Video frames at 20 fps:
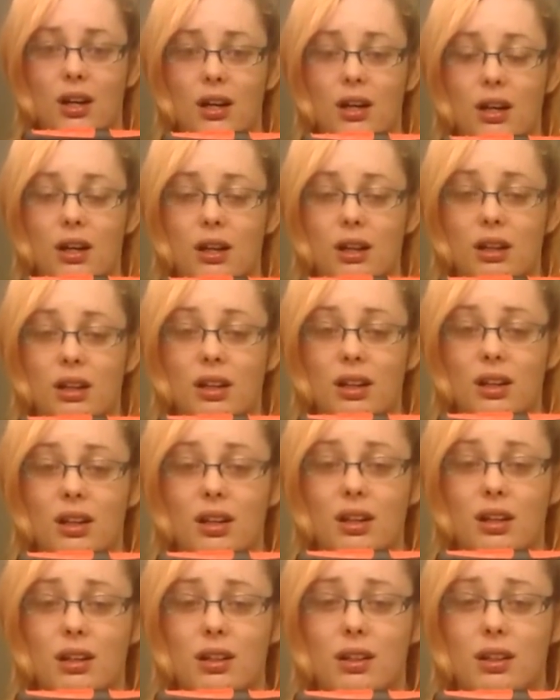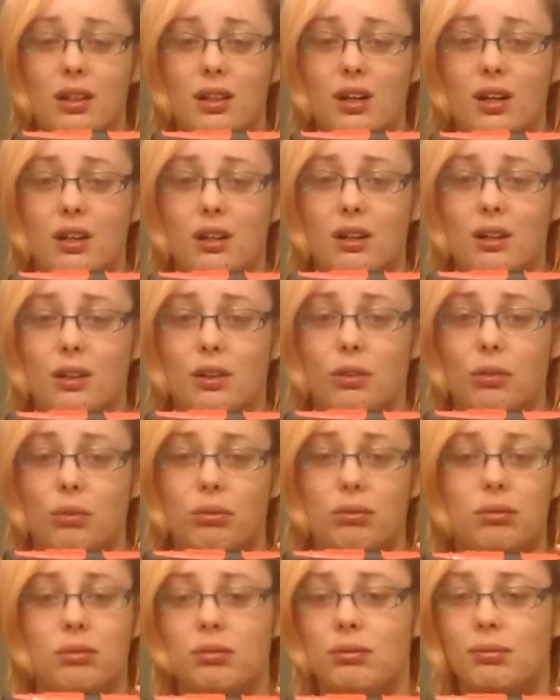I don't know,
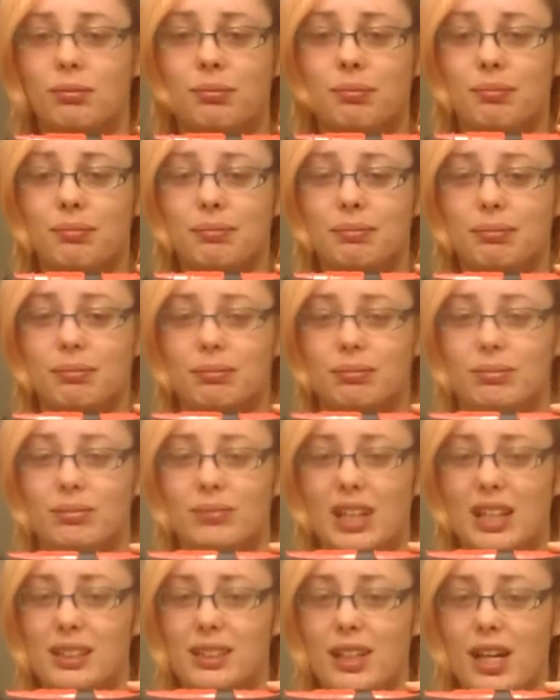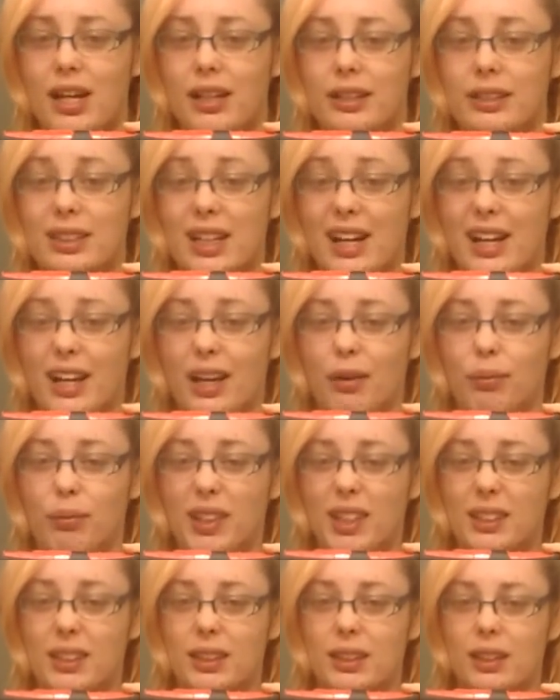not as kind as I am
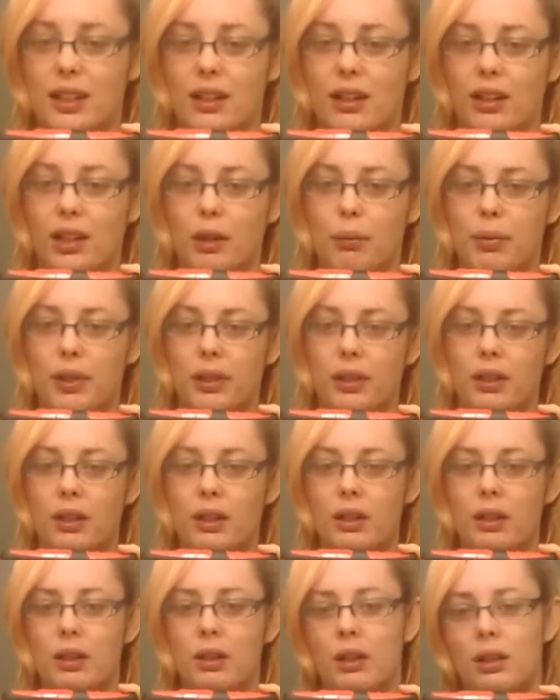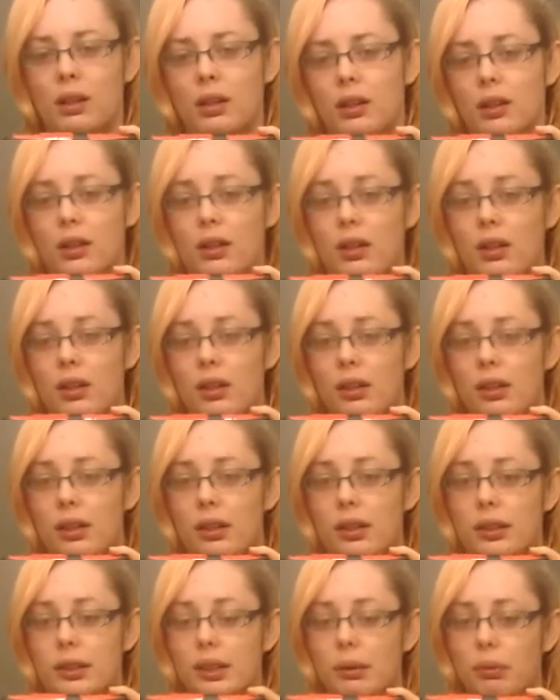necessarily, but
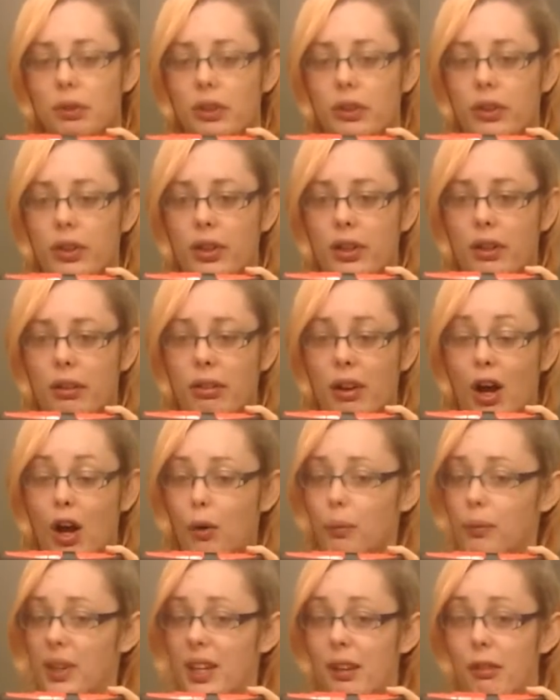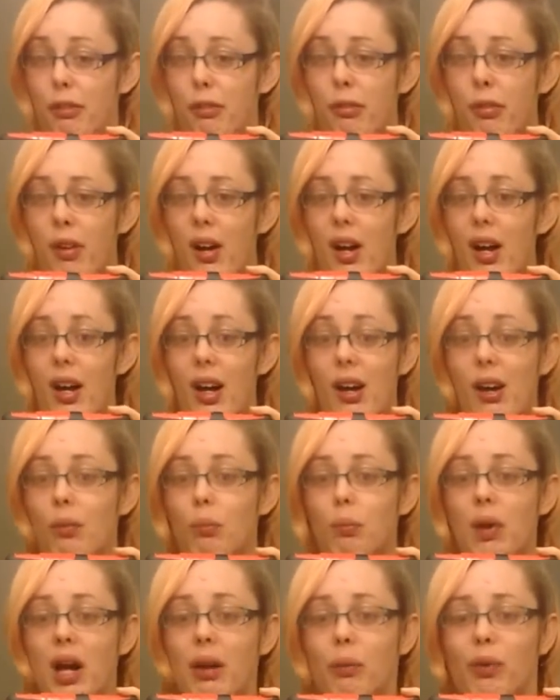someone good enough. If
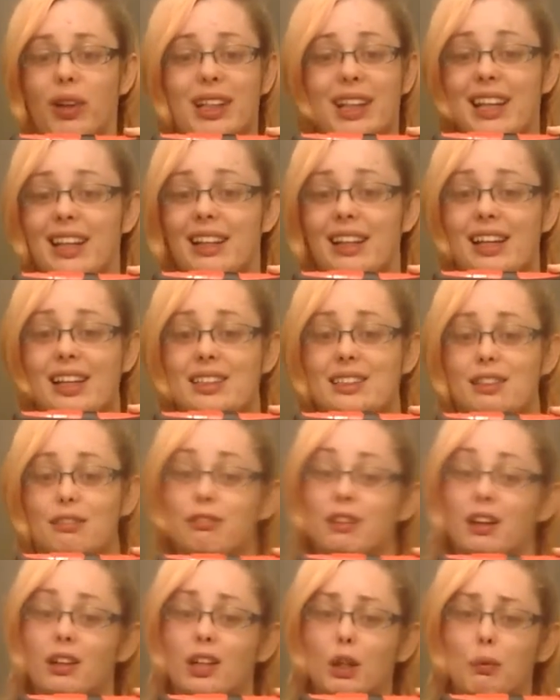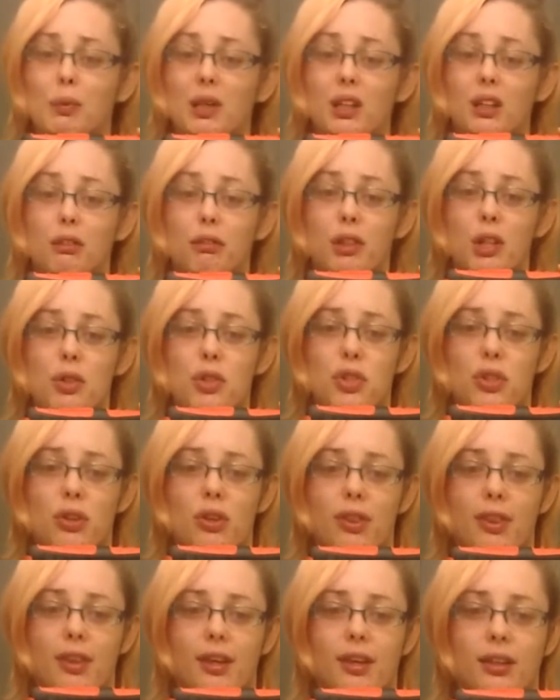my one kidney ends up failing me in the future,
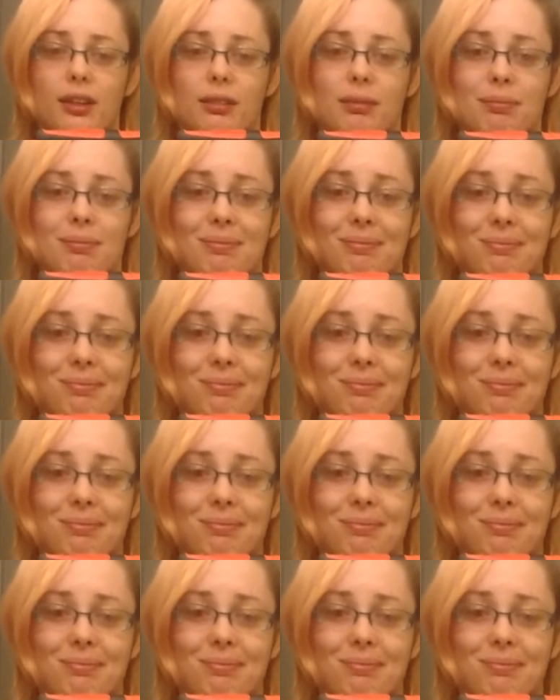then